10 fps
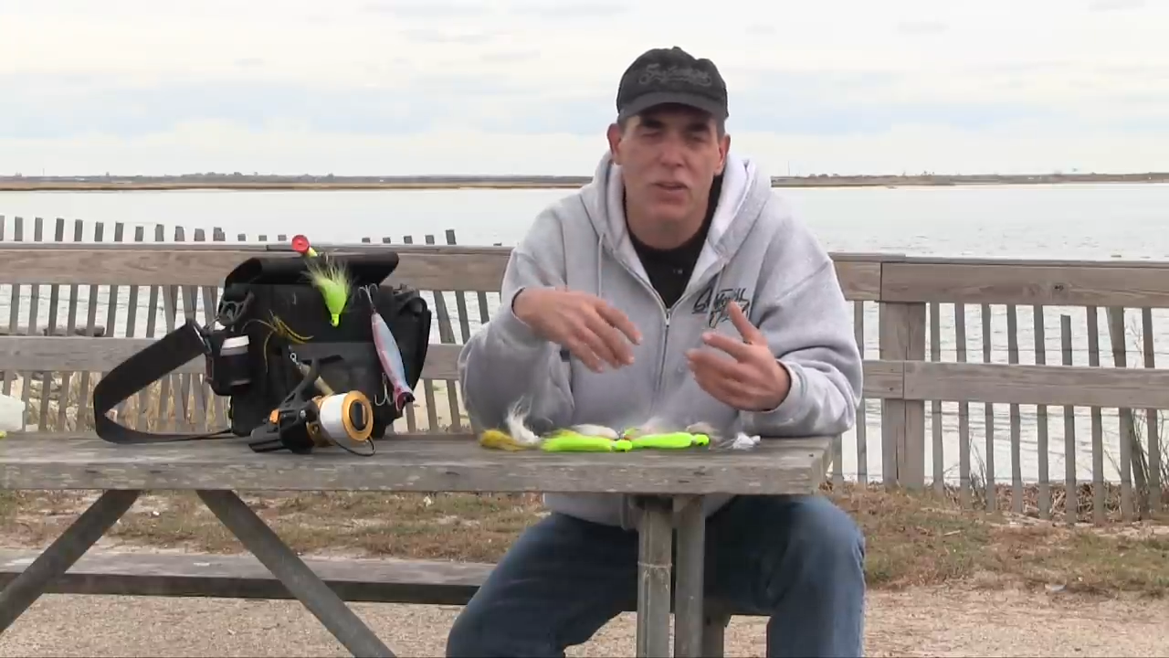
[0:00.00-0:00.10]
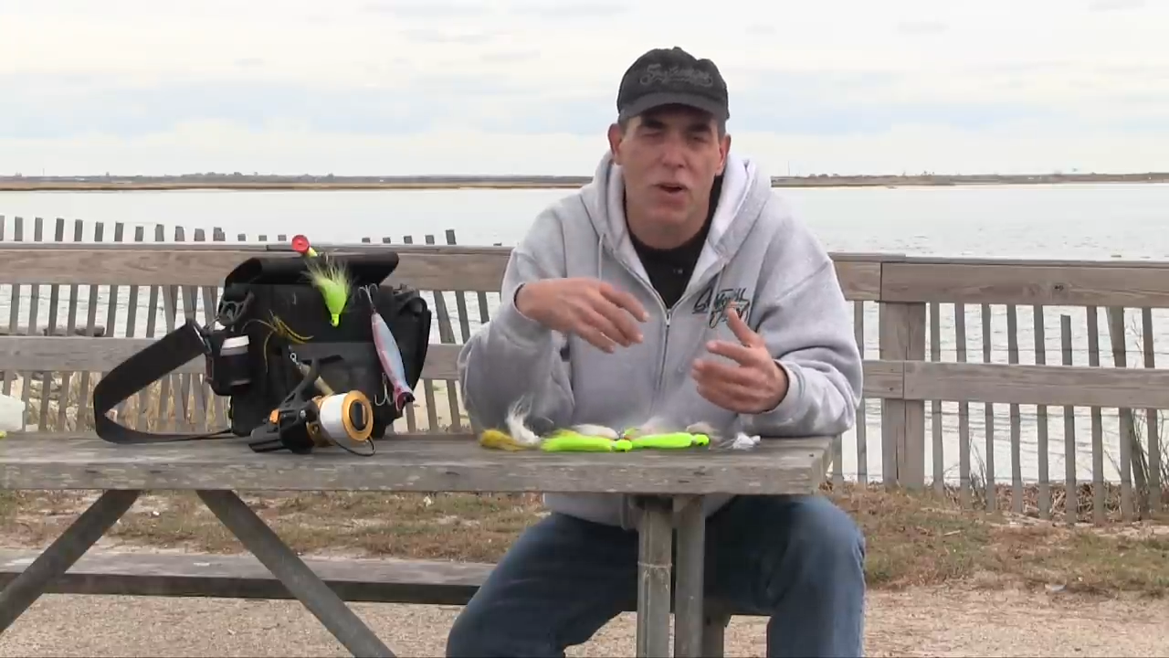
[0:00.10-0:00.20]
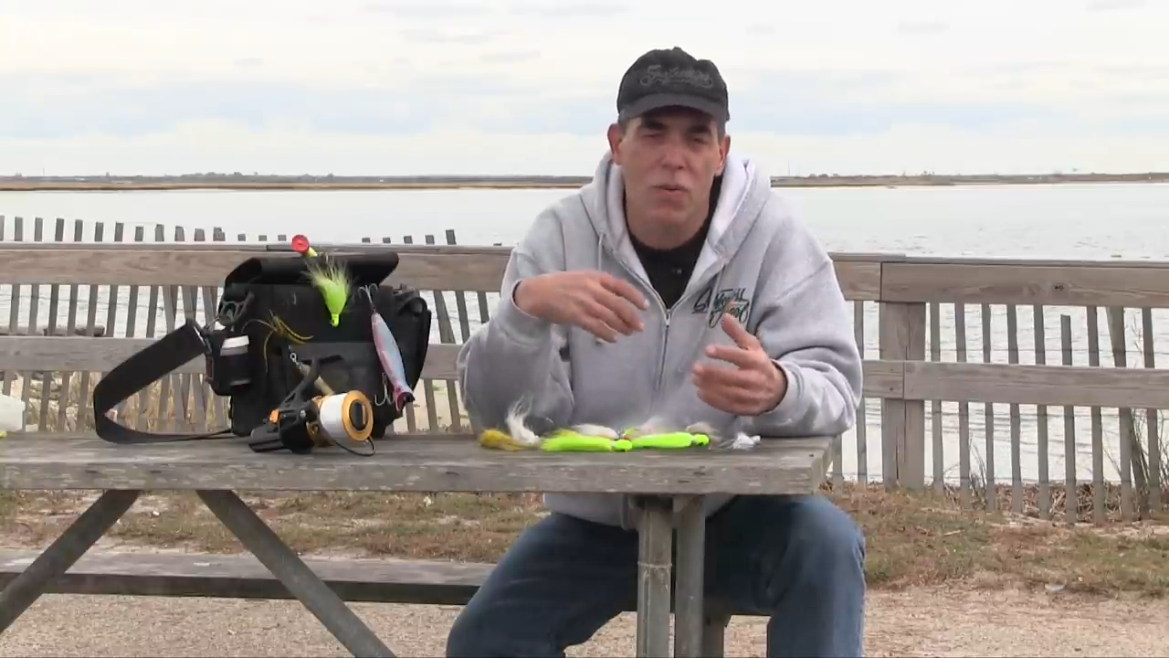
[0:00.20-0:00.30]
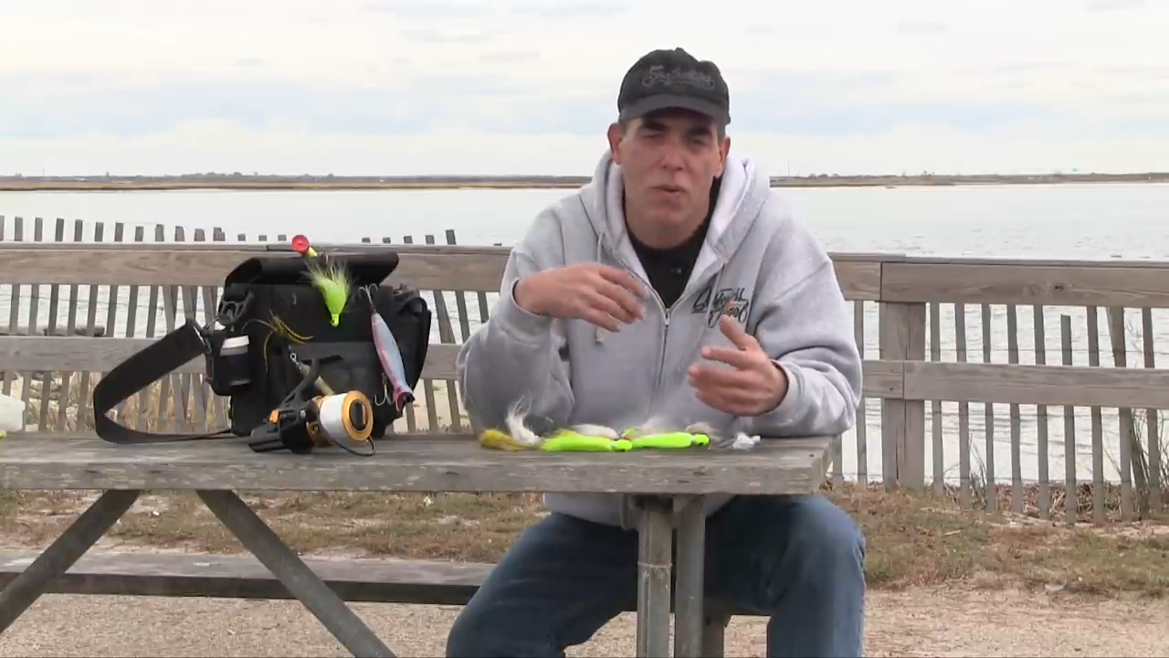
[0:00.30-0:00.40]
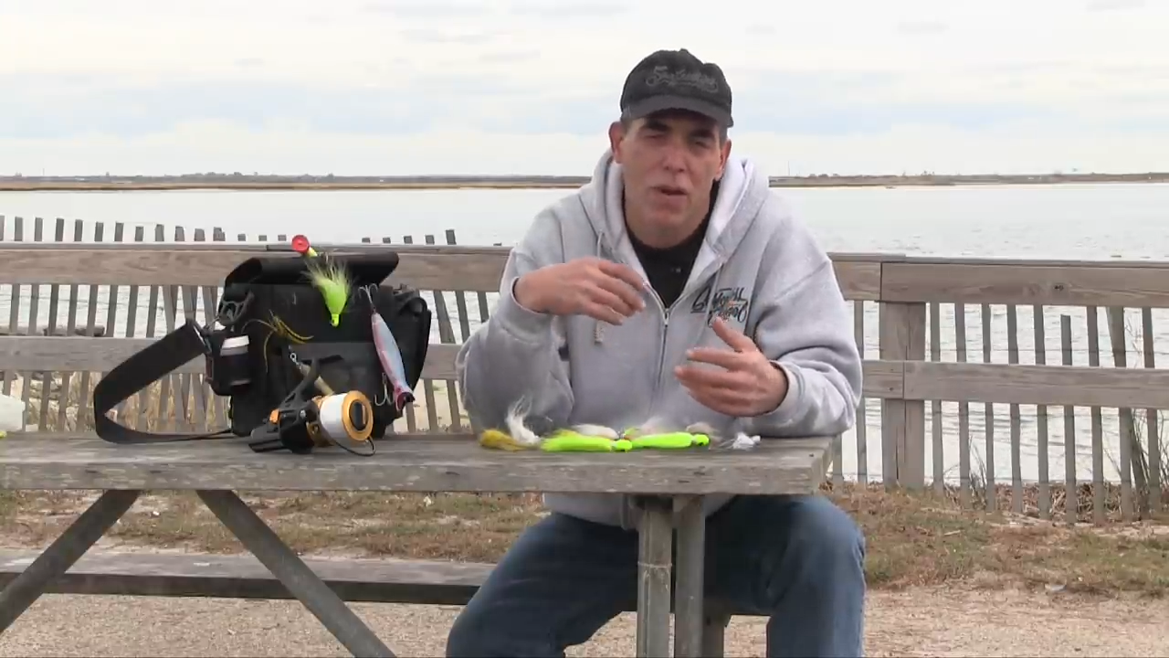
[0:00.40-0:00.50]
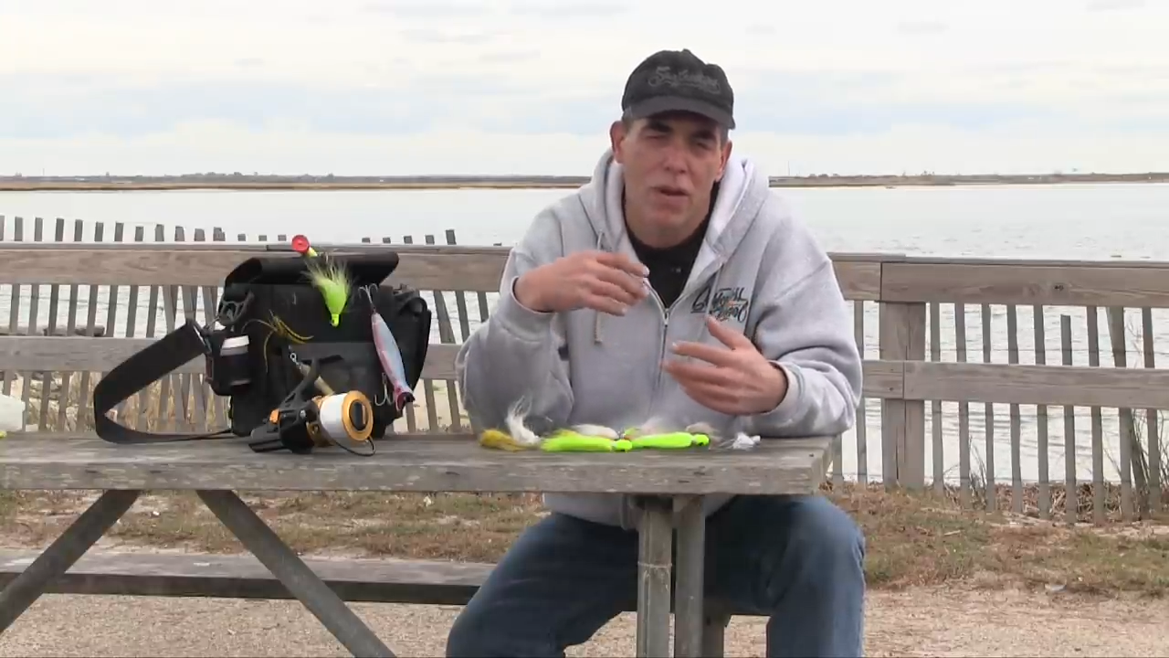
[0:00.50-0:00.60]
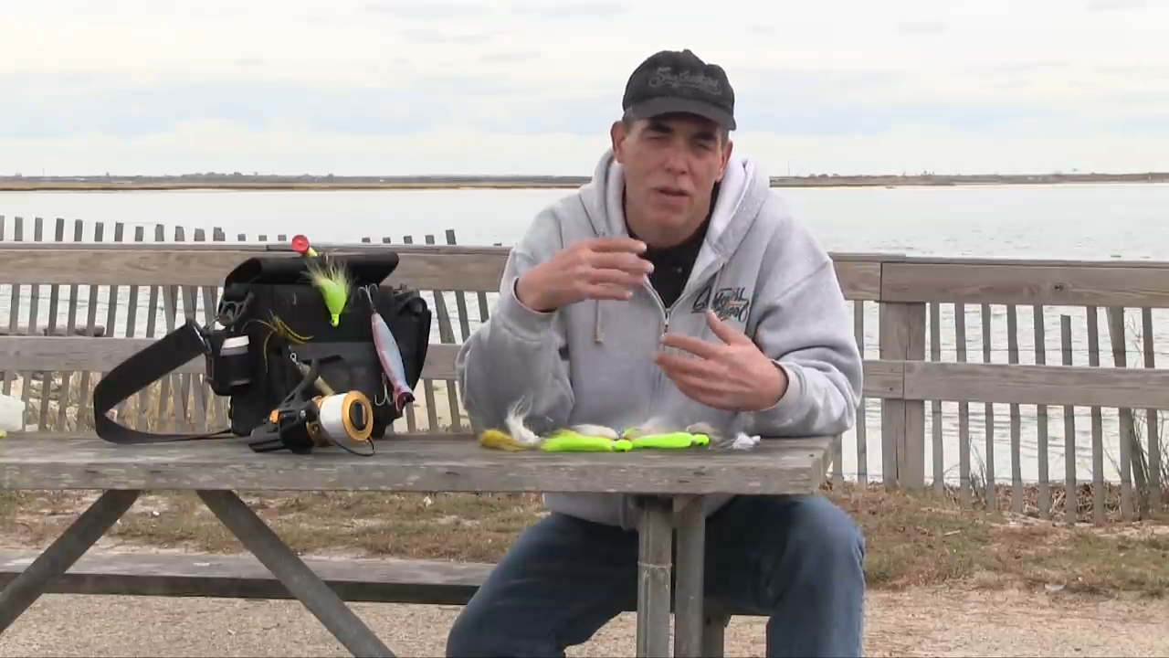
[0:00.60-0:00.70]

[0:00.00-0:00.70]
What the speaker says: So